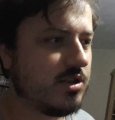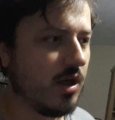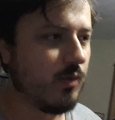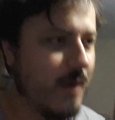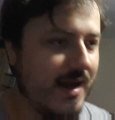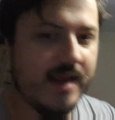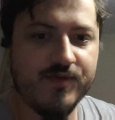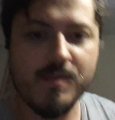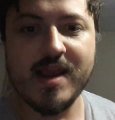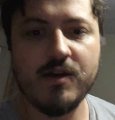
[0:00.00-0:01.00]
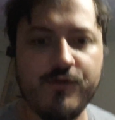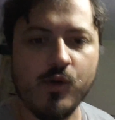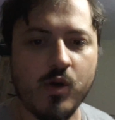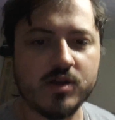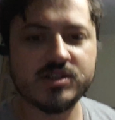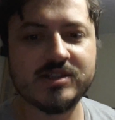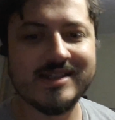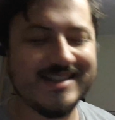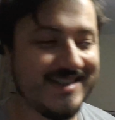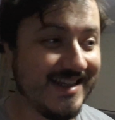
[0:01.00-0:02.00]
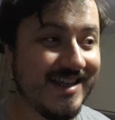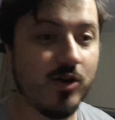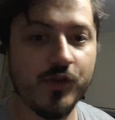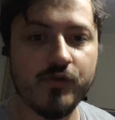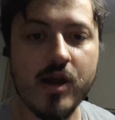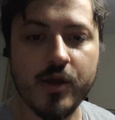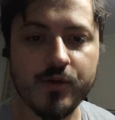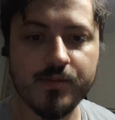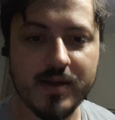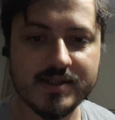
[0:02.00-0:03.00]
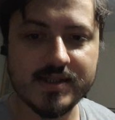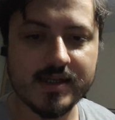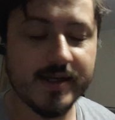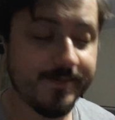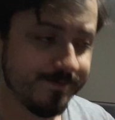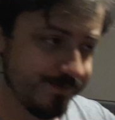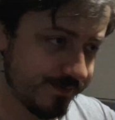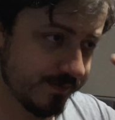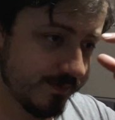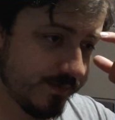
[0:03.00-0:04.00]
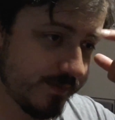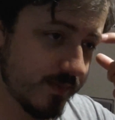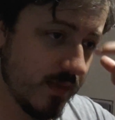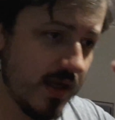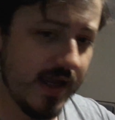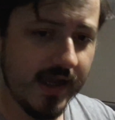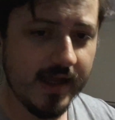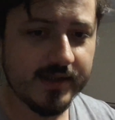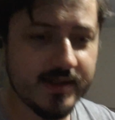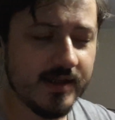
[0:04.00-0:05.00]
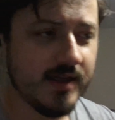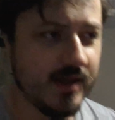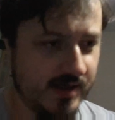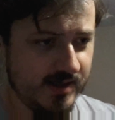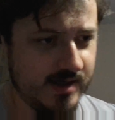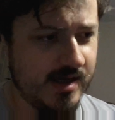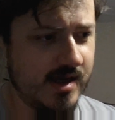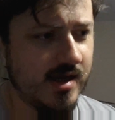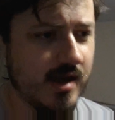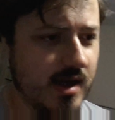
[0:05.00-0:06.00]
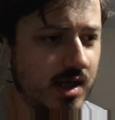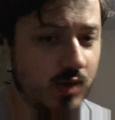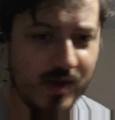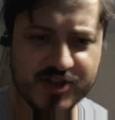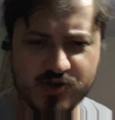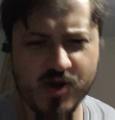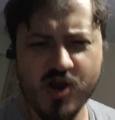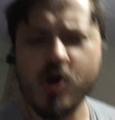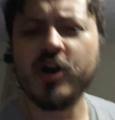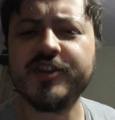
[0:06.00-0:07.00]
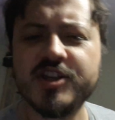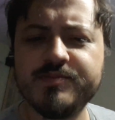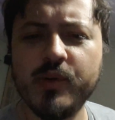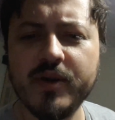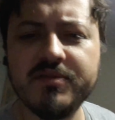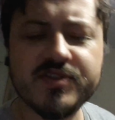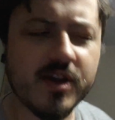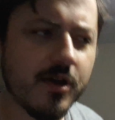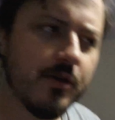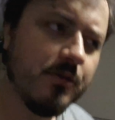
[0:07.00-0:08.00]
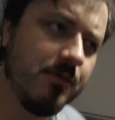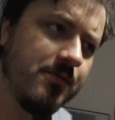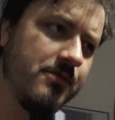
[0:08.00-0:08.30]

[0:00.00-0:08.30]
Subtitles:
So we leave the main force sitting on the road, basically. And the weather's quite hot at this point, so